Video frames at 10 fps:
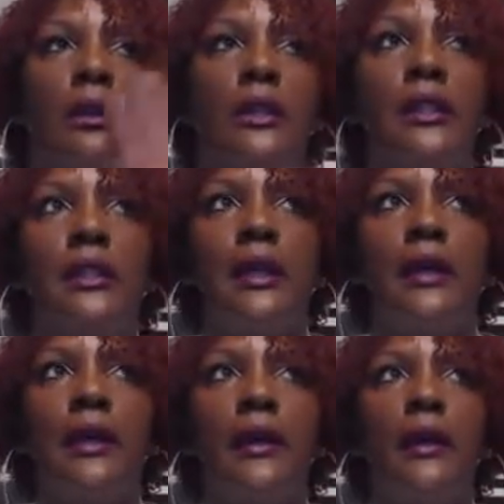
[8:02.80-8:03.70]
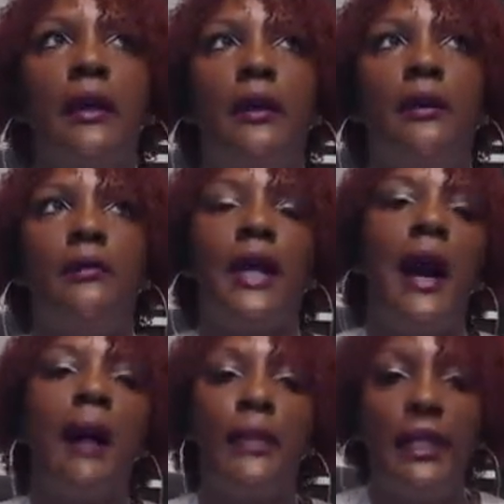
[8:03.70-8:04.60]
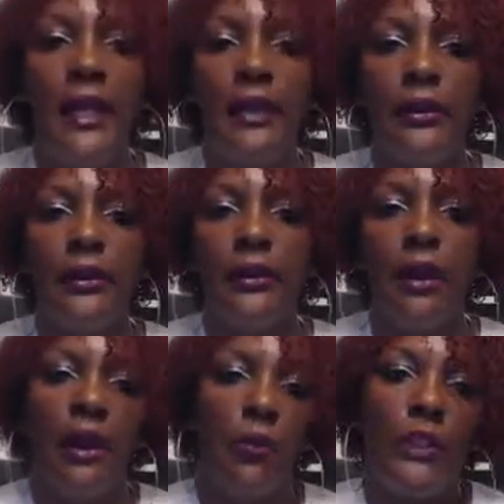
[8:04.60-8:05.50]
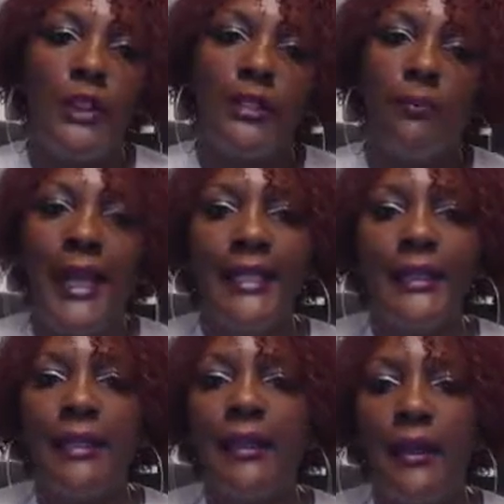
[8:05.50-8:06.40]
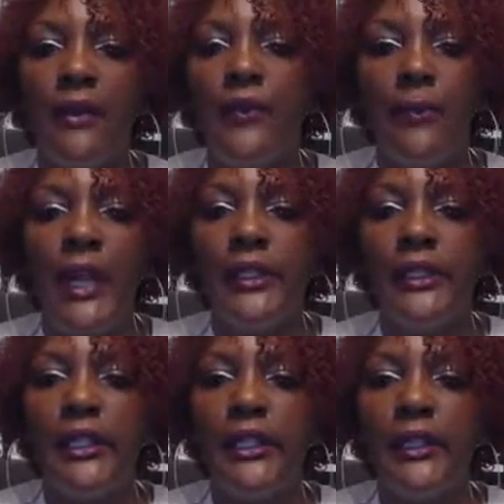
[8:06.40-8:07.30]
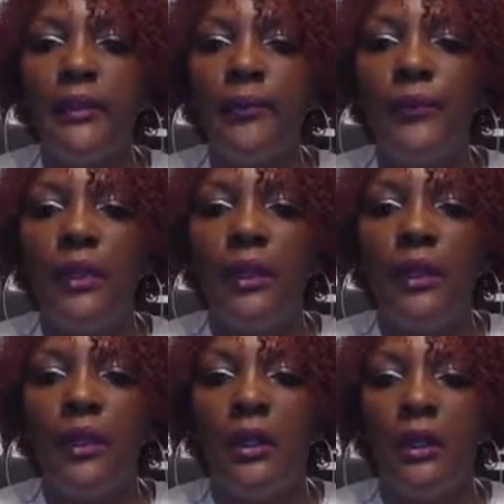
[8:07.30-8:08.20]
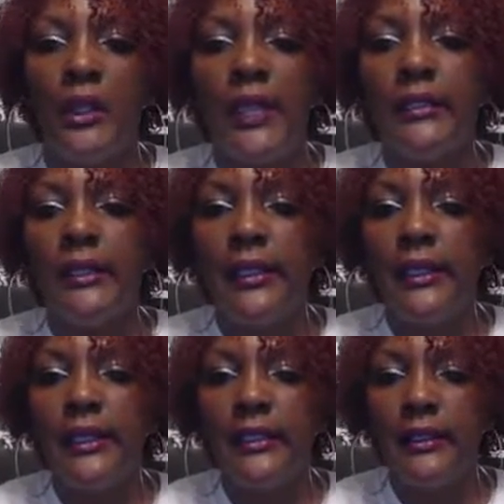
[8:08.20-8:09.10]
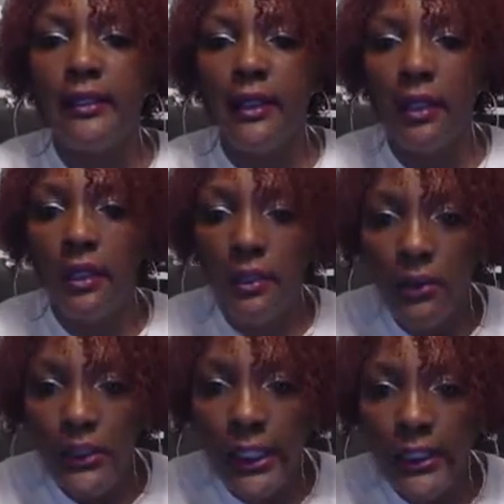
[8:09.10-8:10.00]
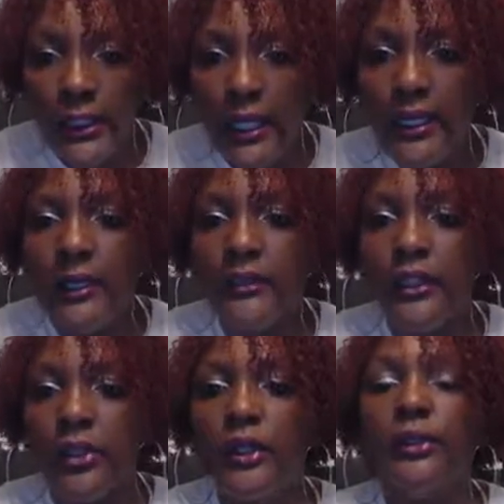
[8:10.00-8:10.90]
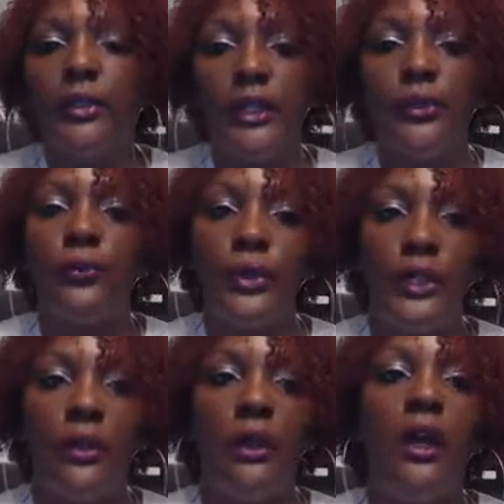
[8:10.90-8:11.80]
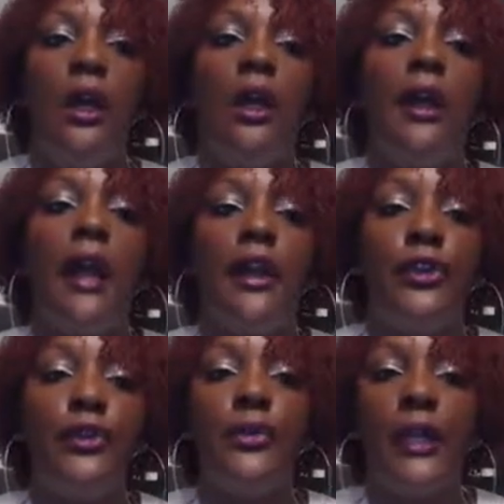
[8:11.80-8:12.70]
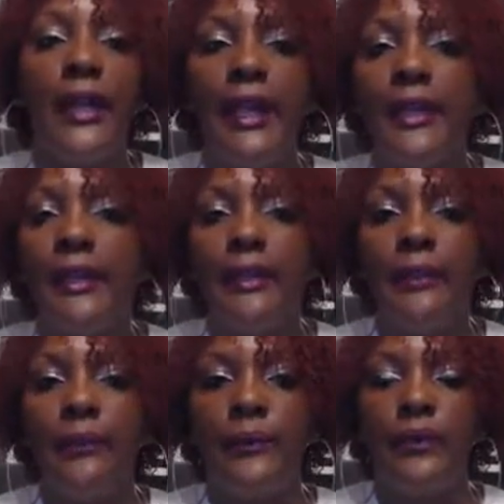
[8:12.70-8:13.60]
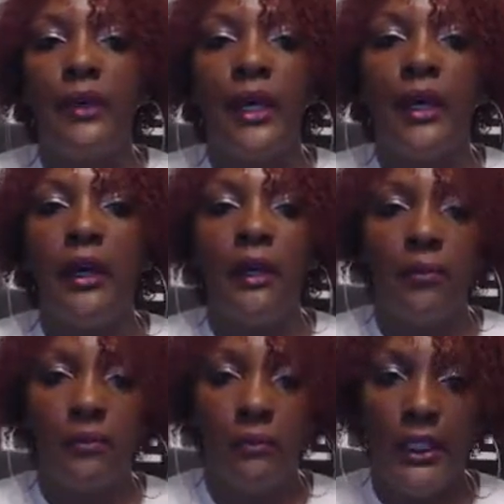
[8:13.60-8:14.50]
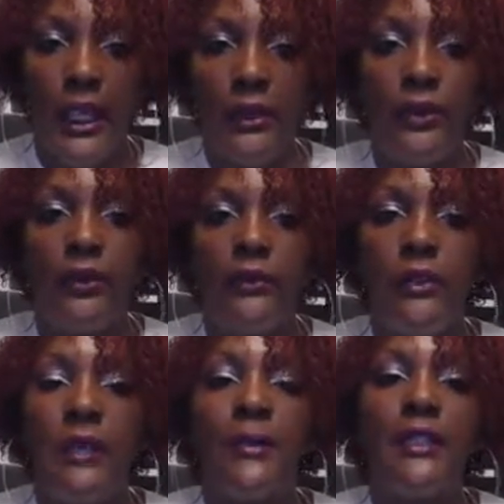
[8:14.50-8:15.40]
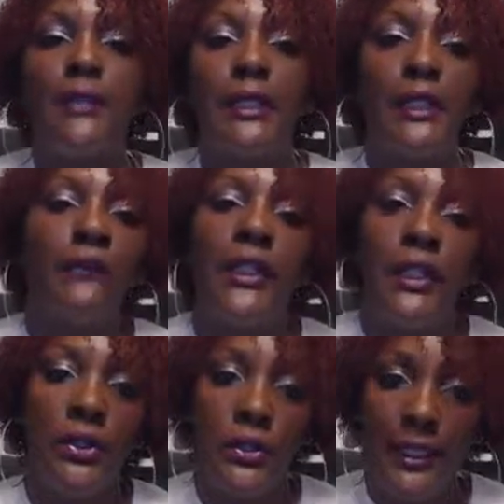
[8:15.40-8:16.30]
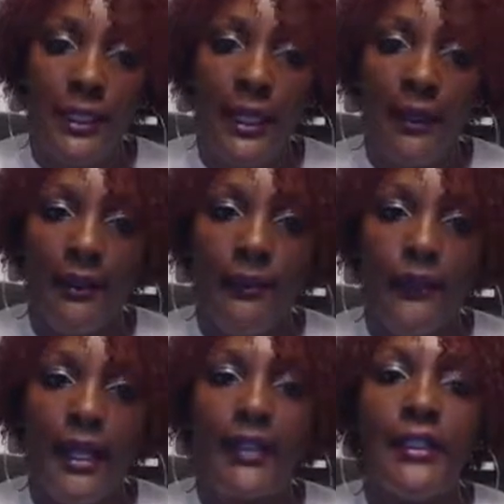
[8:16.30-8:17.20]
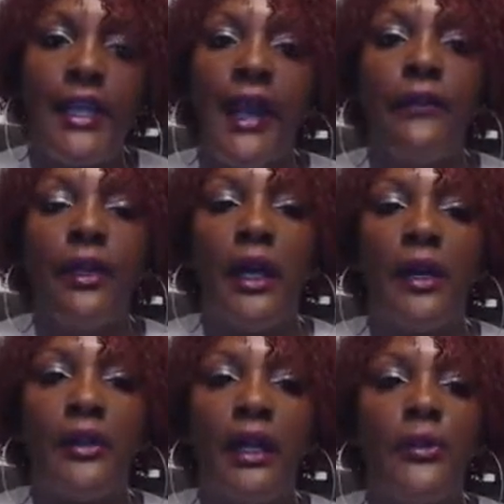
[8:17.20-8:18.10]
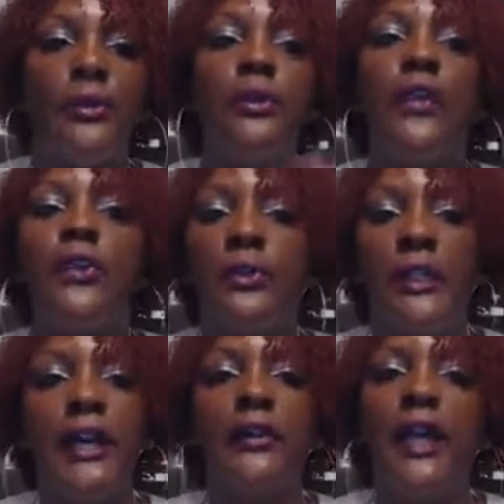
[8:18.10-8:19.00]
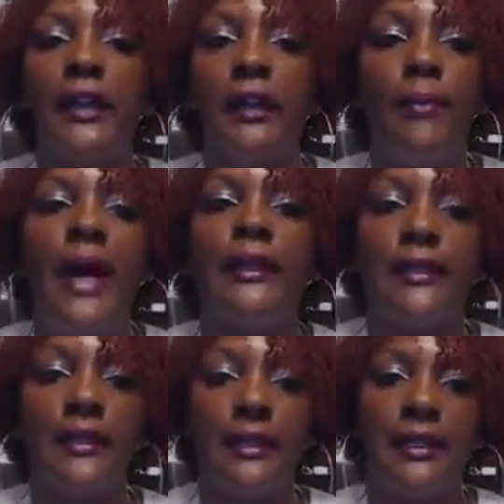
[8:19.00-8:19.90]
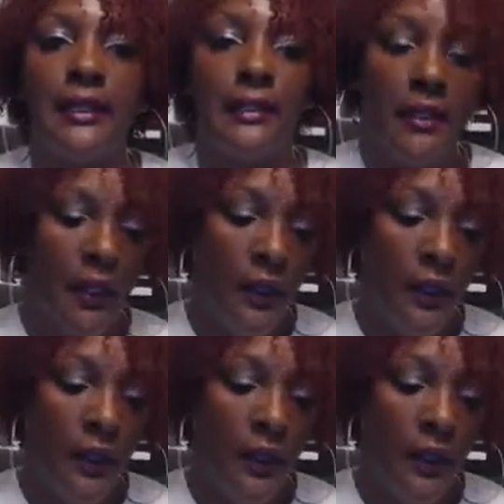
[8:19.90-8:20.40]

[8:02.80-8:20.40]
Just a common letter with just basic information in it. Yes, it is. Was that Sean? The struggle is real. And you can edit the letter to be specific to your state. I just have a universal letter that anybody can send.